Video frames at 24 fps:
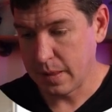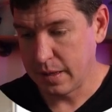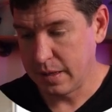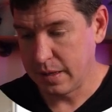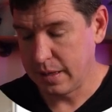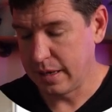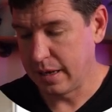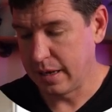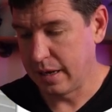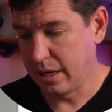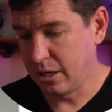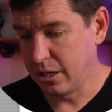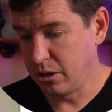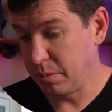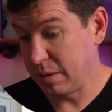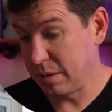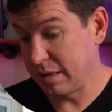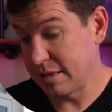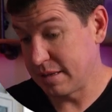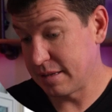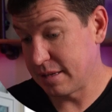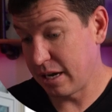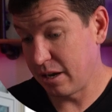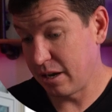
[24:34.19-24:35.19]
Yeah, I don't know about
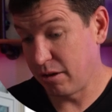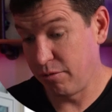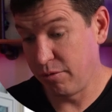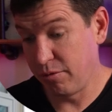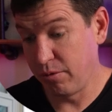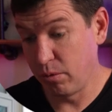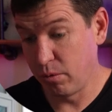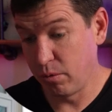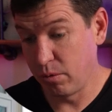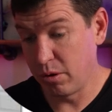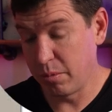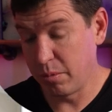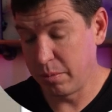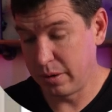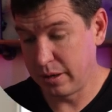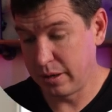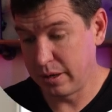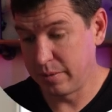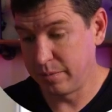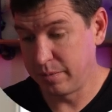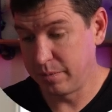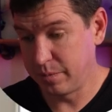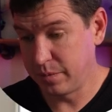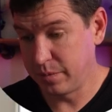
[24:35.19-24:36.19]
the tile floor,
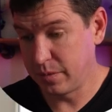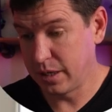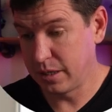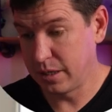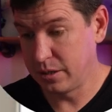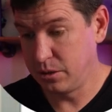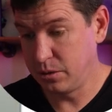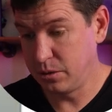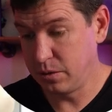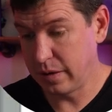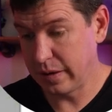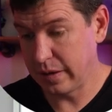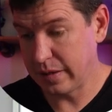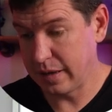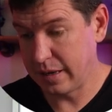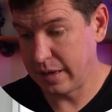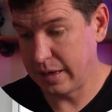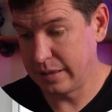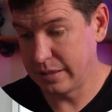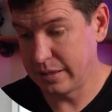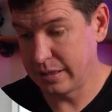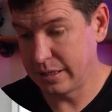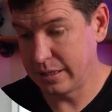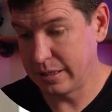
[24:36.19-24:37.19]
but I do like the
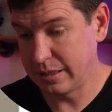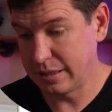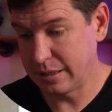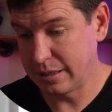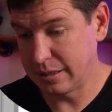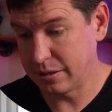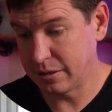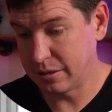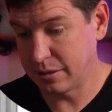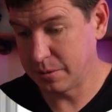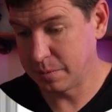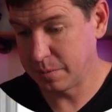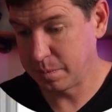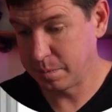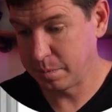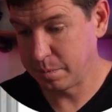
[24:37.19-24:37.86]
high ceilings.